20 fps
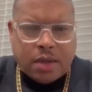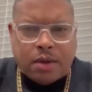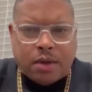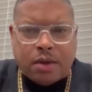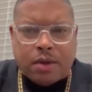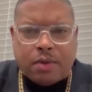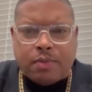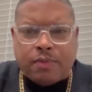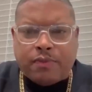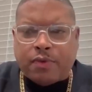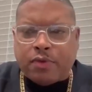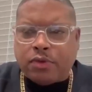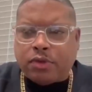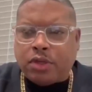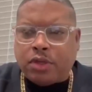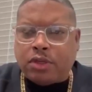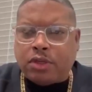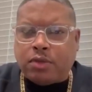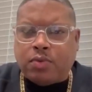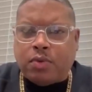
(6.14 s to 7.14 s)
I
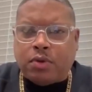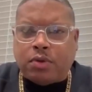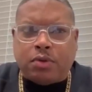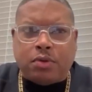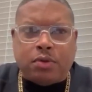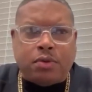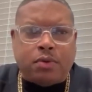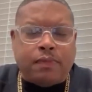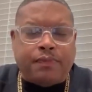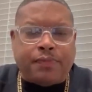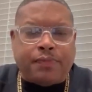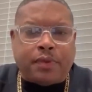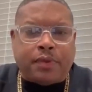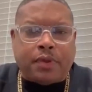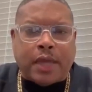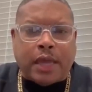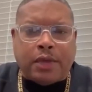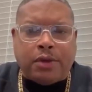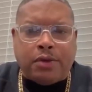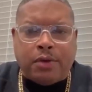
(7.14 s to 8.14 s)
firstly just want
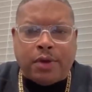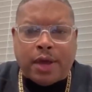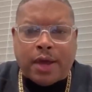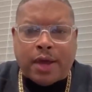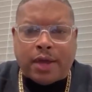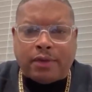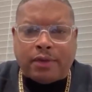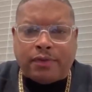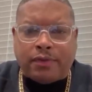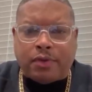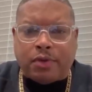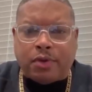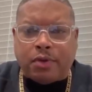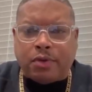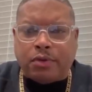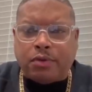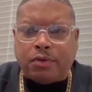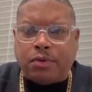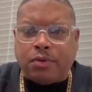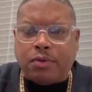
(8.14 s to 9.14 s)
to thank you guys
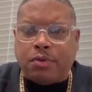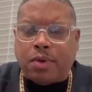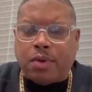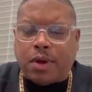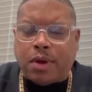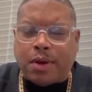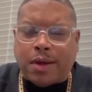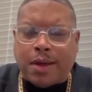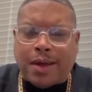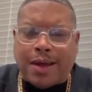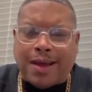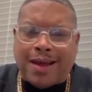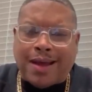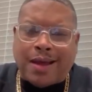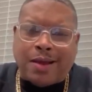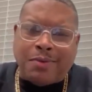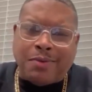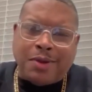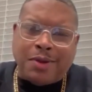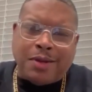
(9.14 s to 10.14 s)
for those who,
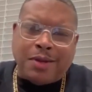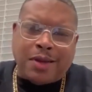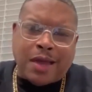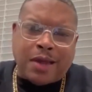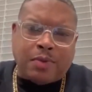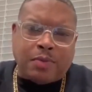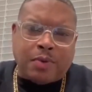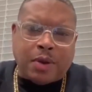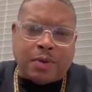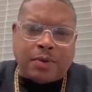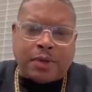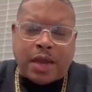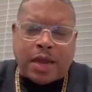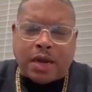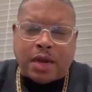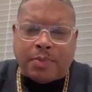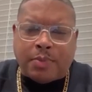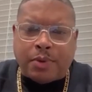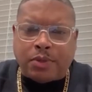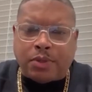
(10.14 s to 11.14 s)
I really not
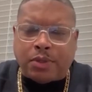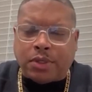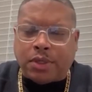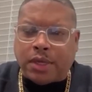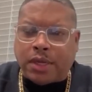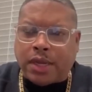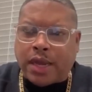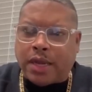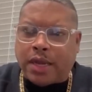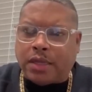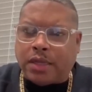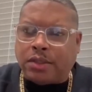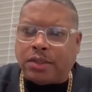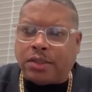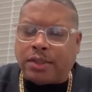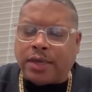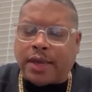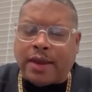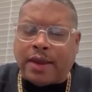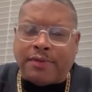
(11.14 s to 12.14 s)
a kind of person to
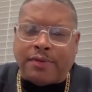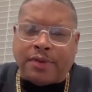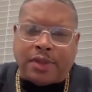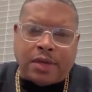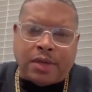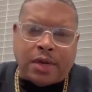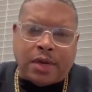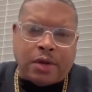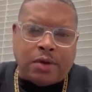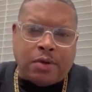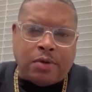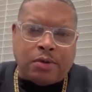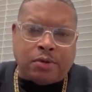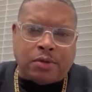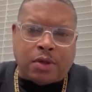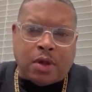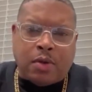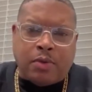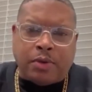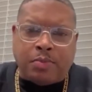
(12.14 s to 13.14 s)
kind of say everything that
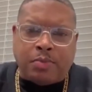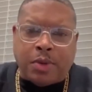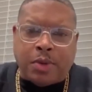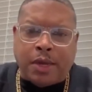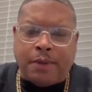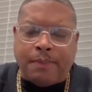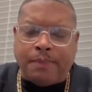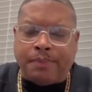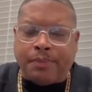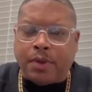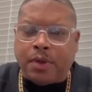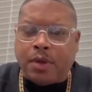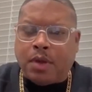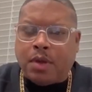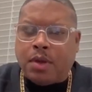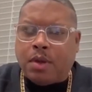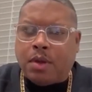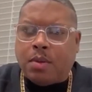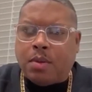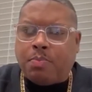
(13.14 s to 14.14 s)
goes on with me.
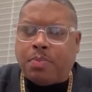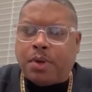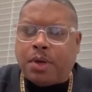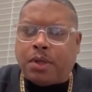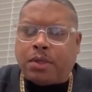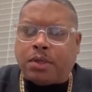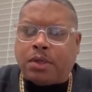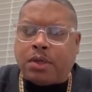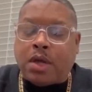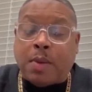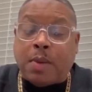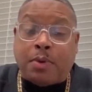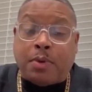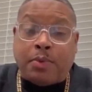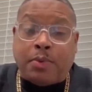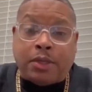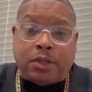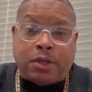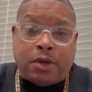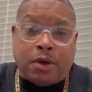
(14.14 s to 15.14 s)
But a
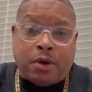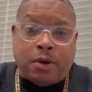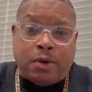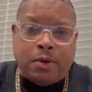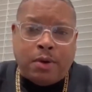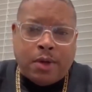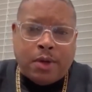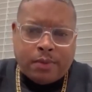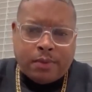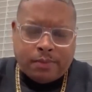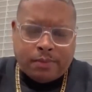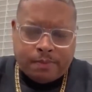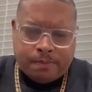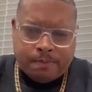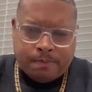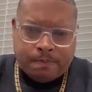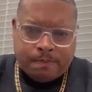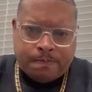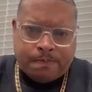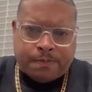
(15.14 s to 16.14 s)
couple of weeks ago,
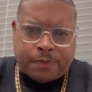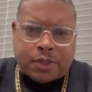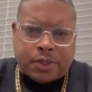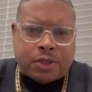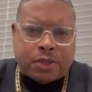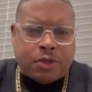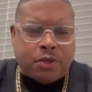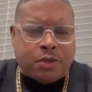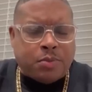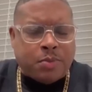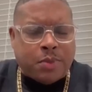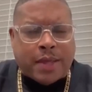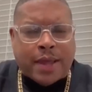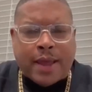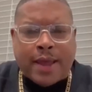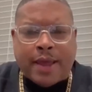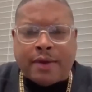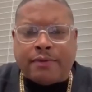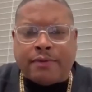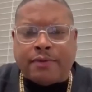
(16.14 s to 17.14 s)

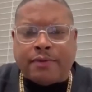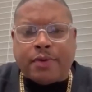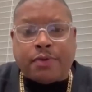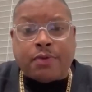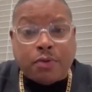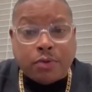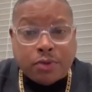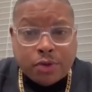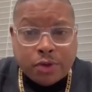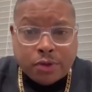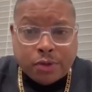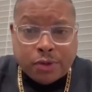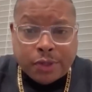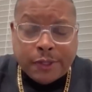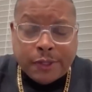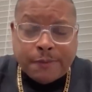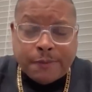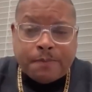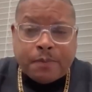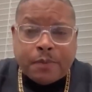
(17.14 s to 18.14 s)
excuse me, I had a throat
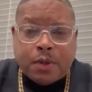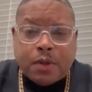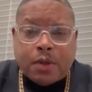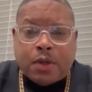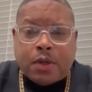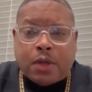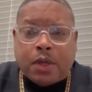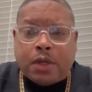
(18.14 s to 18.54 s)
surgery.